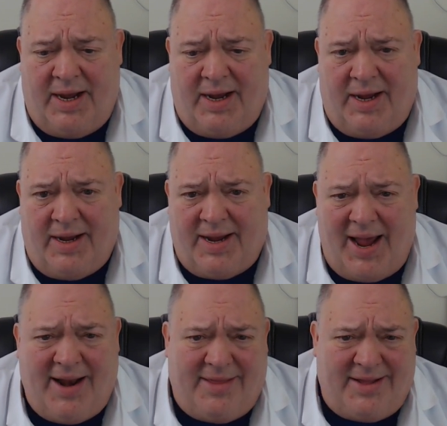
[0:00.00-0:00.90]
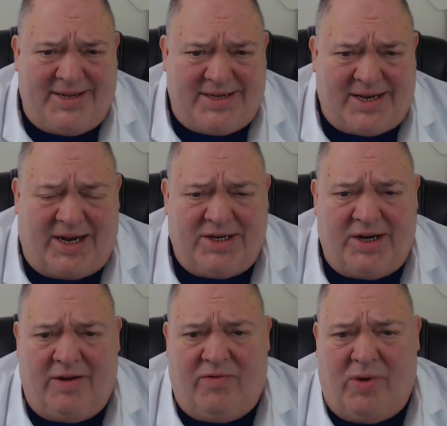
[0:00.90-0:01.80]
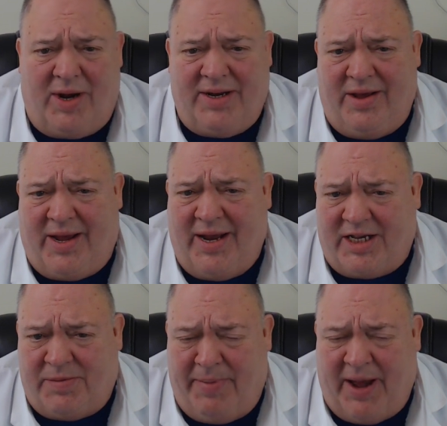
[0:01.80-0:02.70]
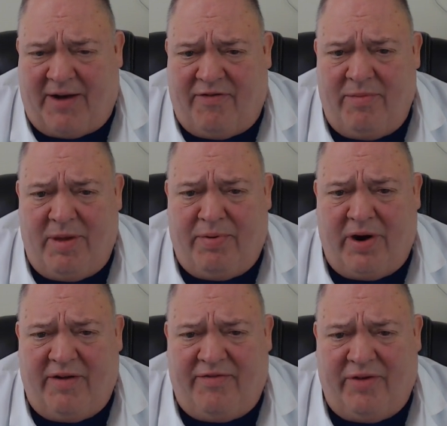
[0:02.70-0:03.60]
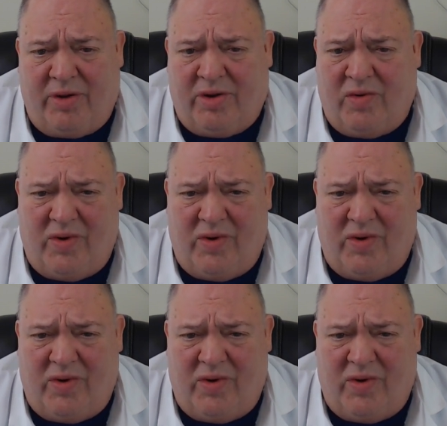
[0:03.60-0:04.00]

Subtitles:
kind of the discussion of what you can expect from the Brita filter,